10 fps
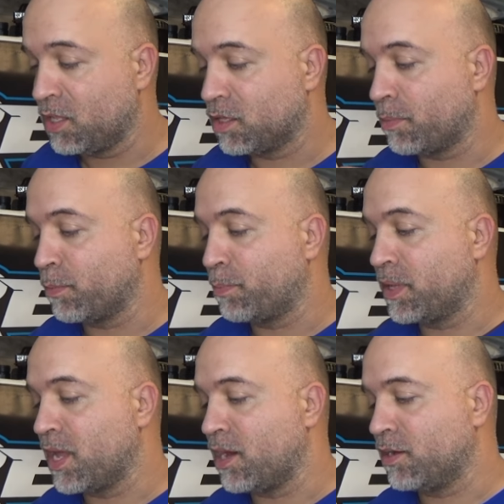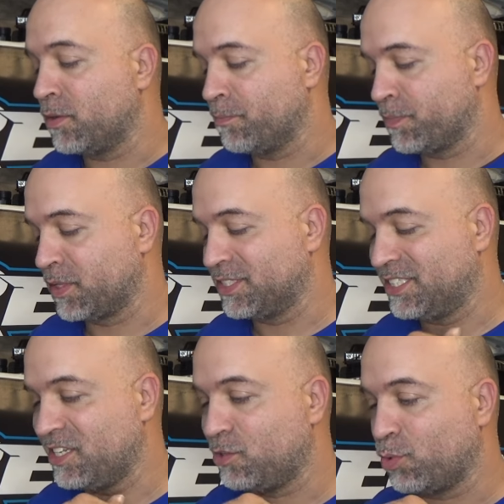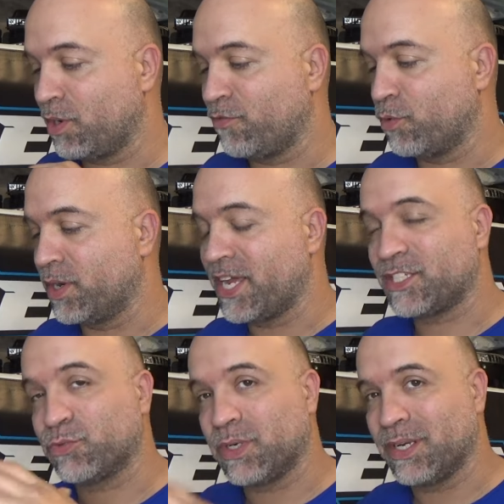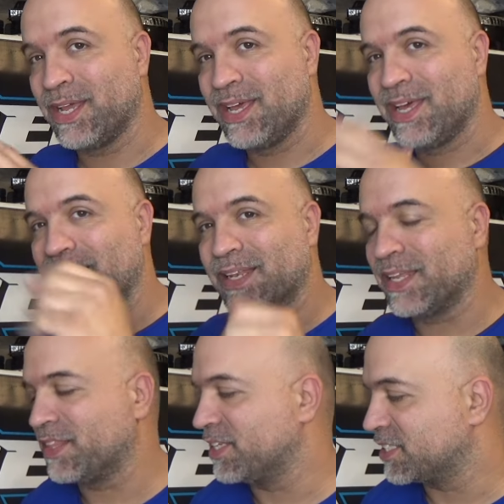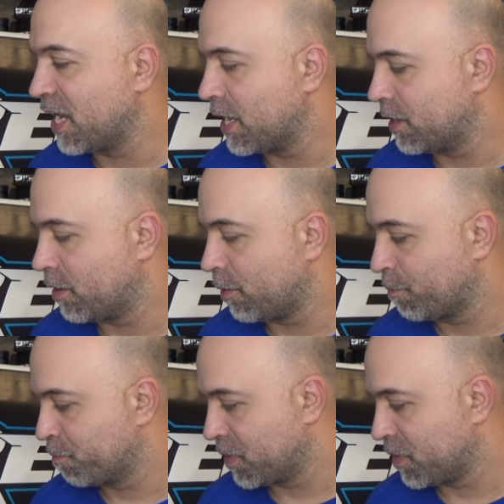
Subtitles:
WPL C24-1 like this guy here.